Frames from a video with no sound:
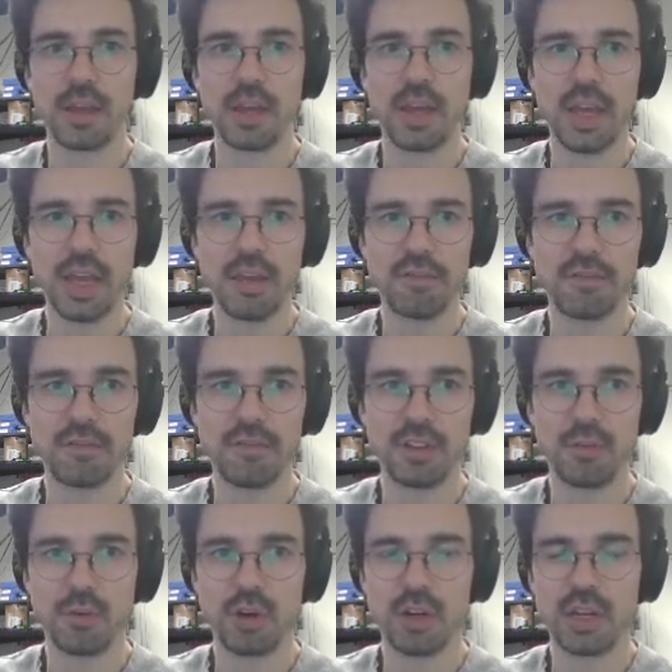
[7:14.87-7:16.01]
If
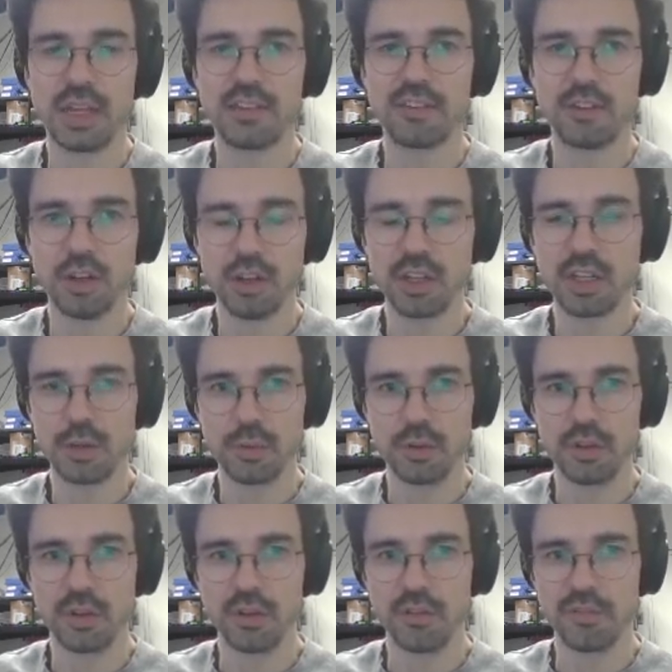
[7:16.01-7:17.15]
V1 is not
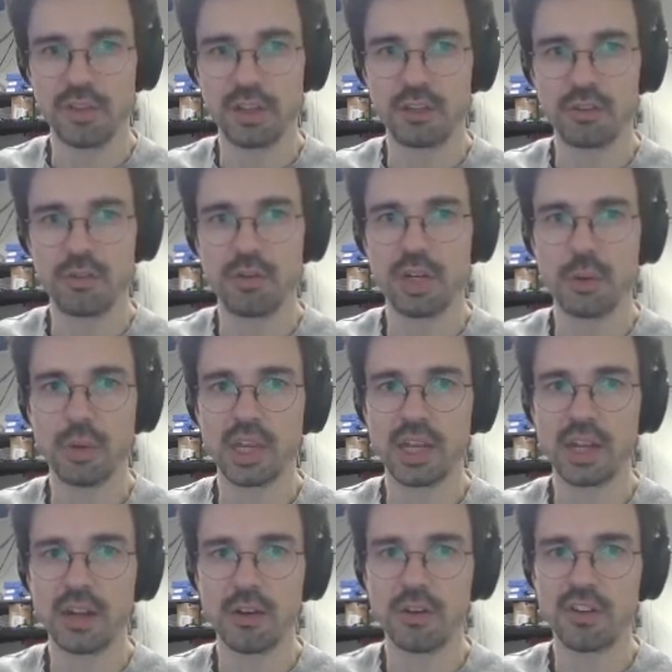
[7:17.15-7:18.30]
equal V2, now we can
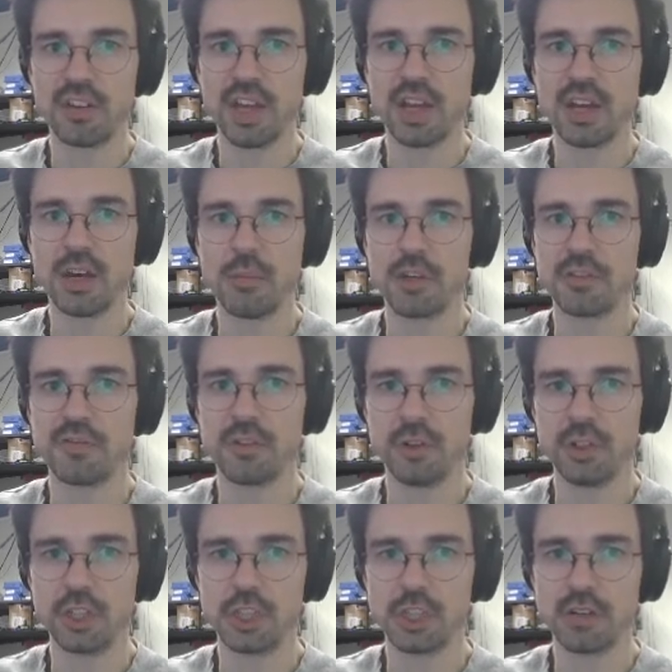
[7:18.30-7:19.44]
understand how much
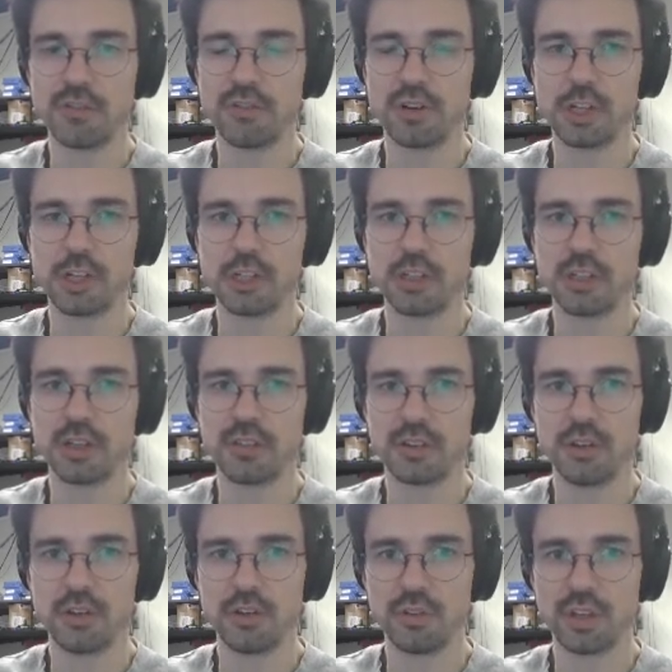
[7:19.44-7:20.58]
voltage differential that is
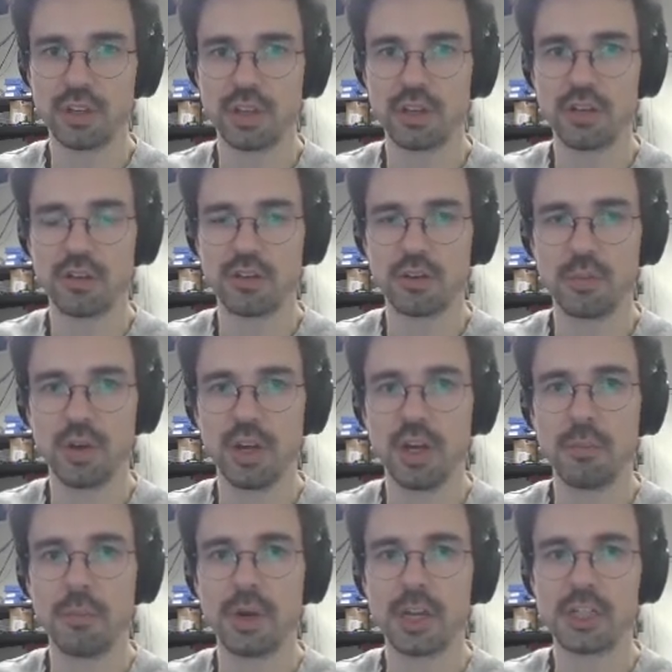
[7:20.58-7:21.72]
inducing in this loop
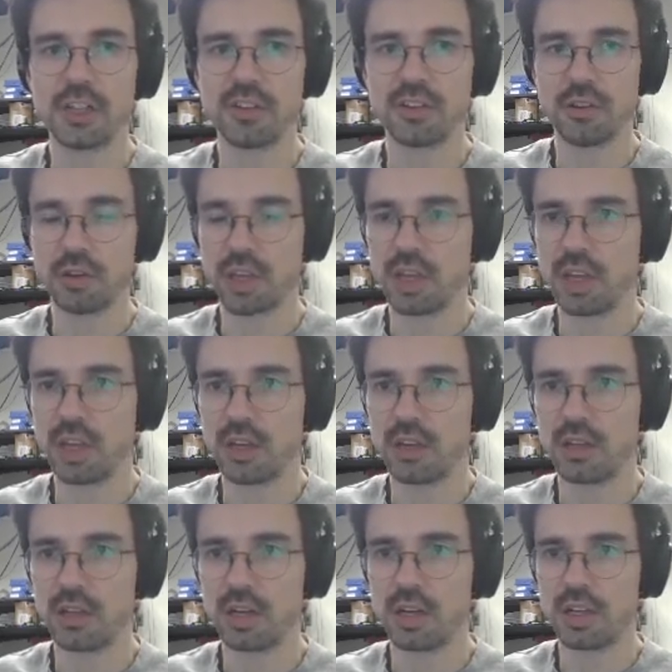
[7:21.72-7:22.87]
by just looking at
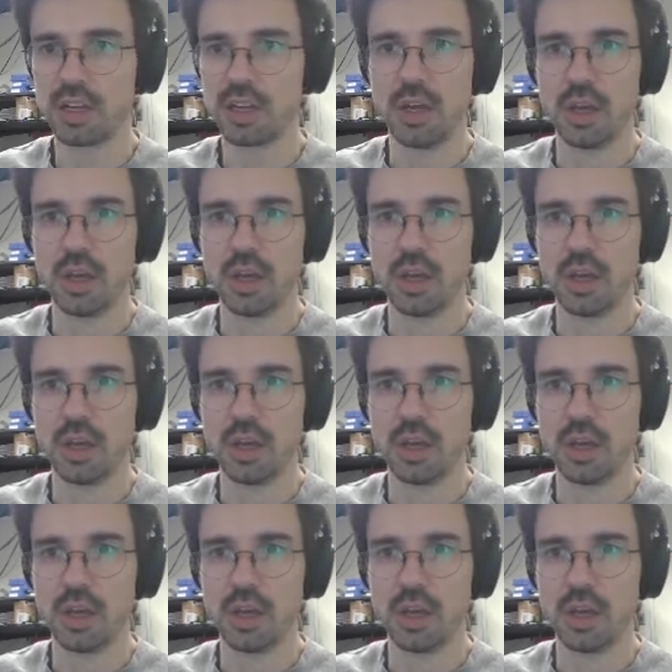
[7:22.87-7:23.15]
our gain.